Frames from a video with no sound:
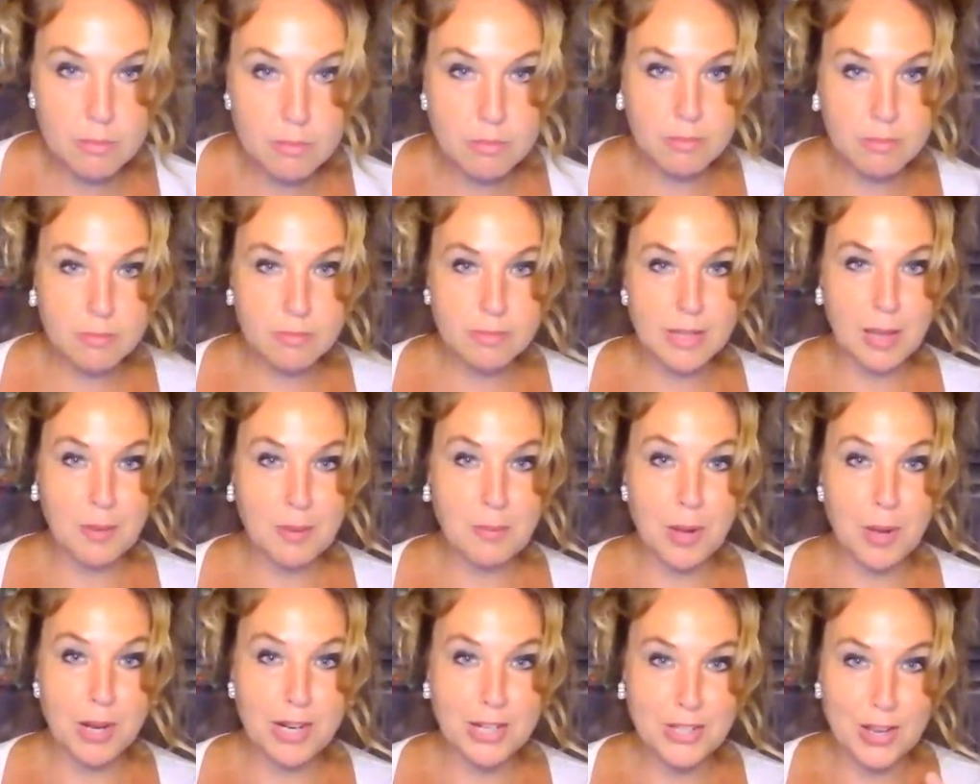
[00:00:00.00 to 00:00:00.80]
they
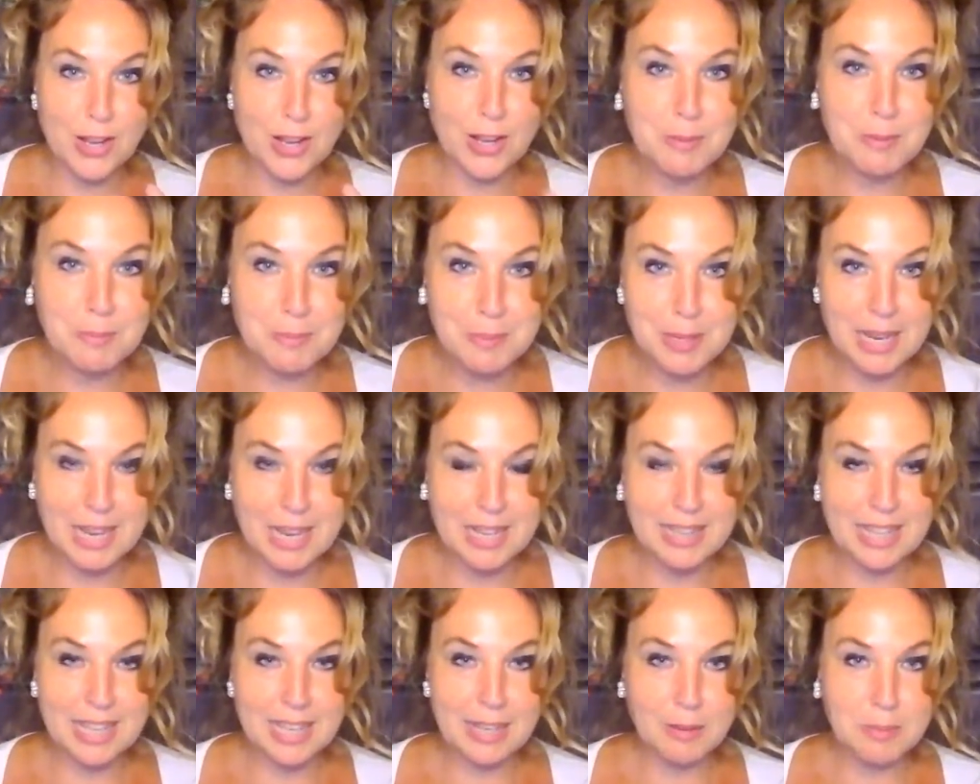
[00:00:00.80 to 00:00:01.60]
want to talk
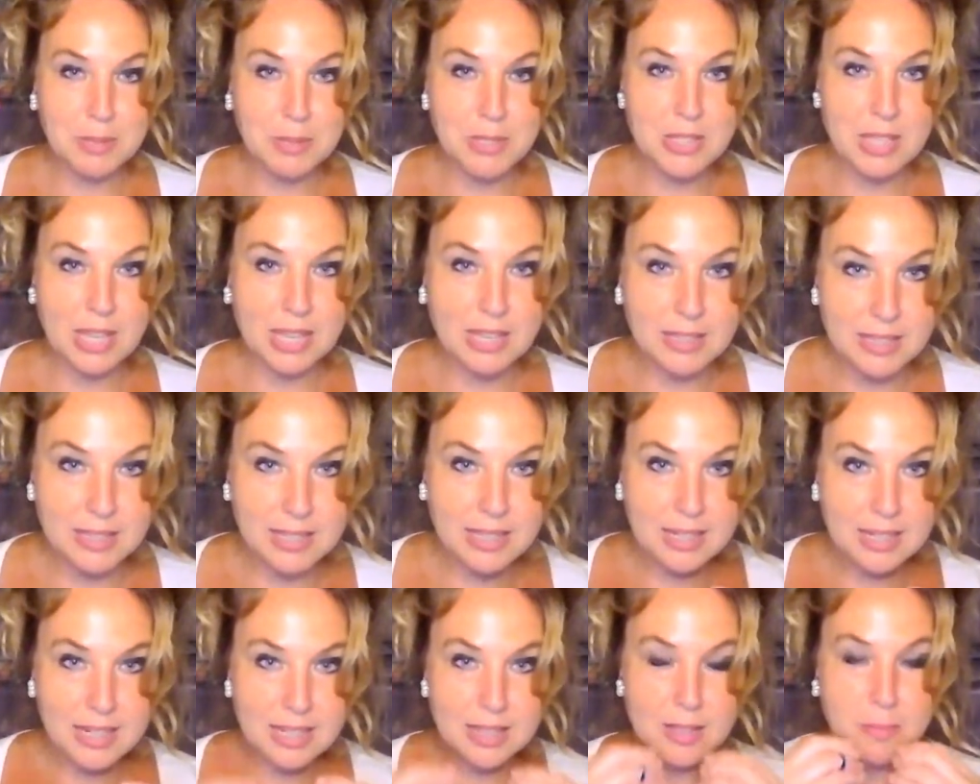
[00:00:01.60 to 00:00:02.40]
and they almost like
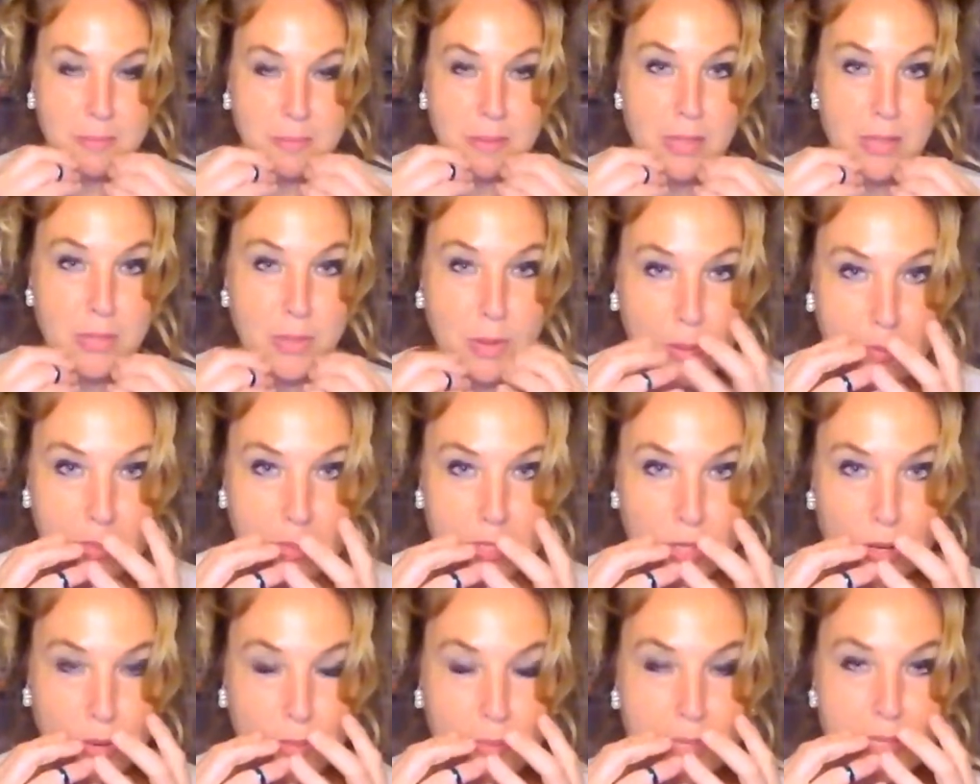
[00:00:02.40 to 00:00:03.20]
lean and their mouth
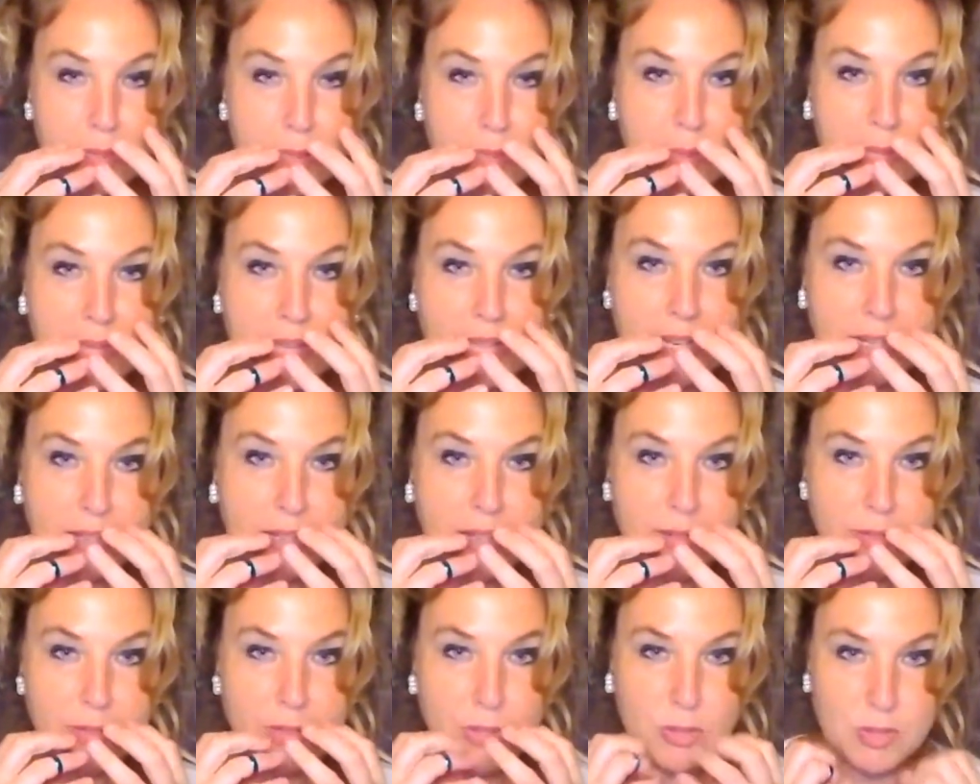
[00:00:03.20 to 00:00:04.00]
almost opens, but
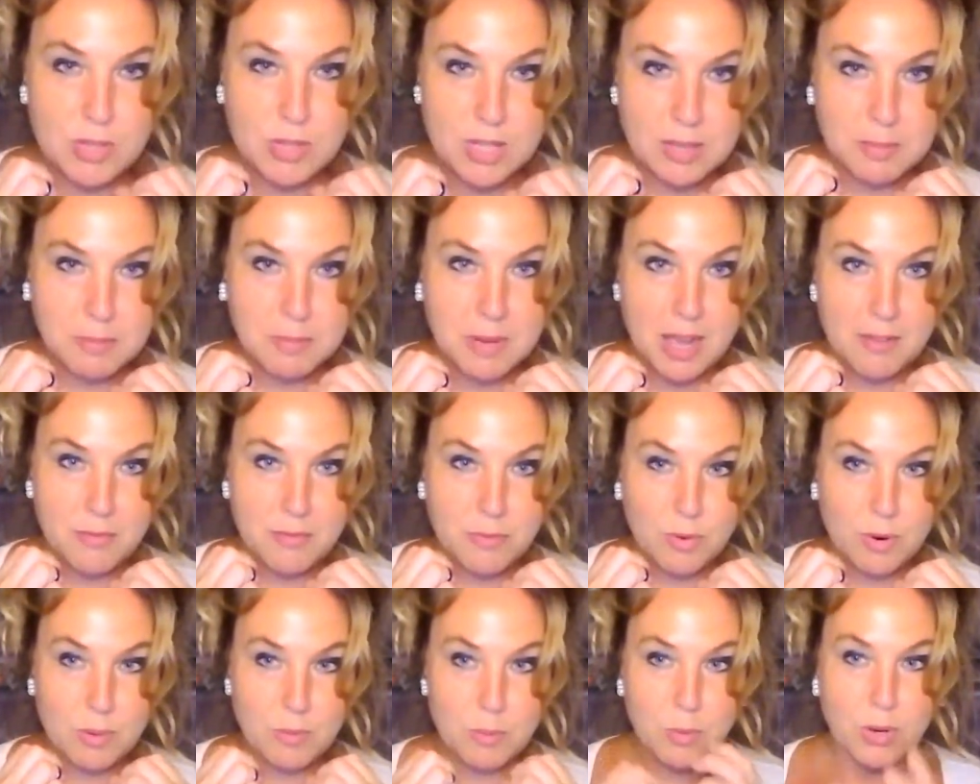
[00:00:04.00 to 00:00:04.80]
then you see them not
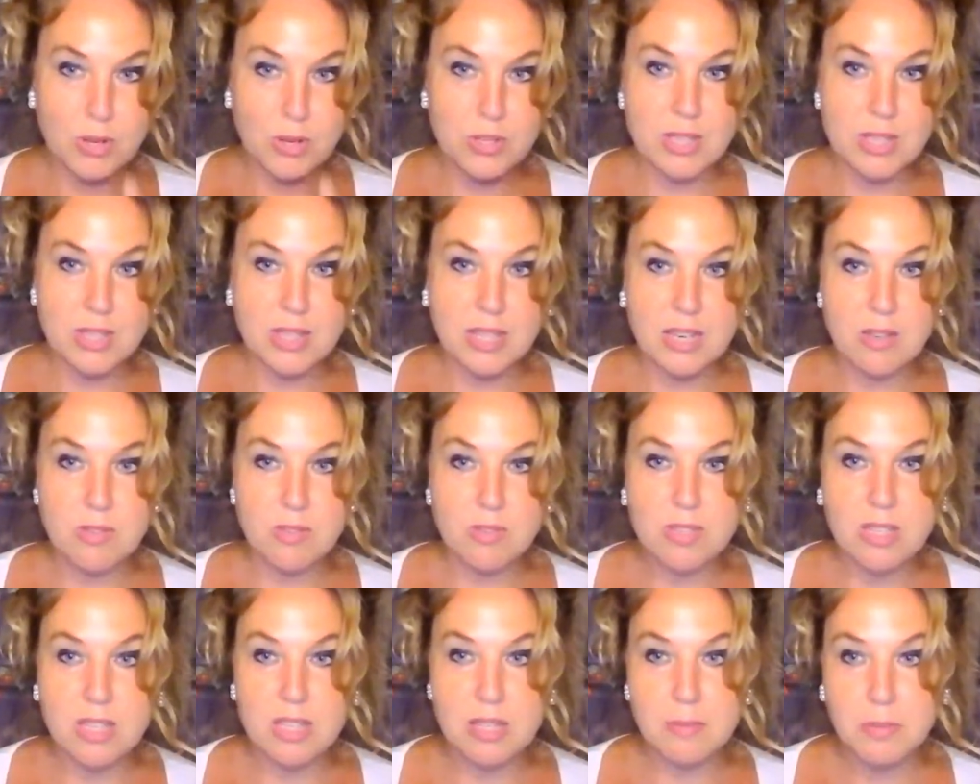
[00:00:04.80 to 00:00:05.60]
form words and then you
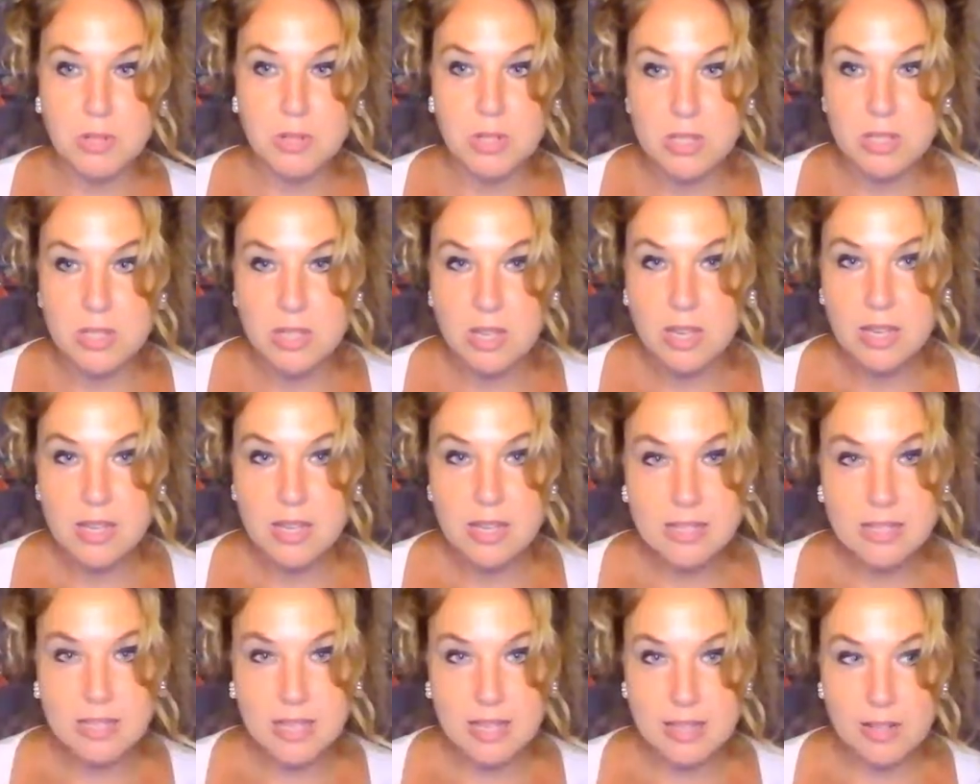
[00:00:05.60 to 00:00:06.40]
see them just
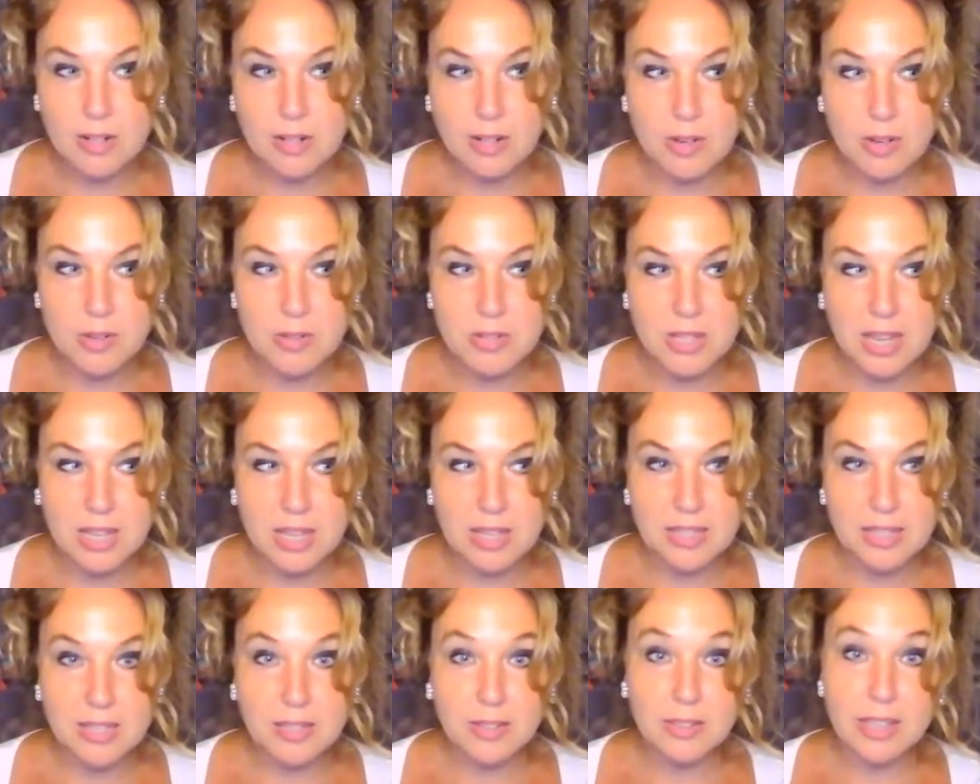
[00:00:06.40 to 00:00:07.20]
stand there and go silent.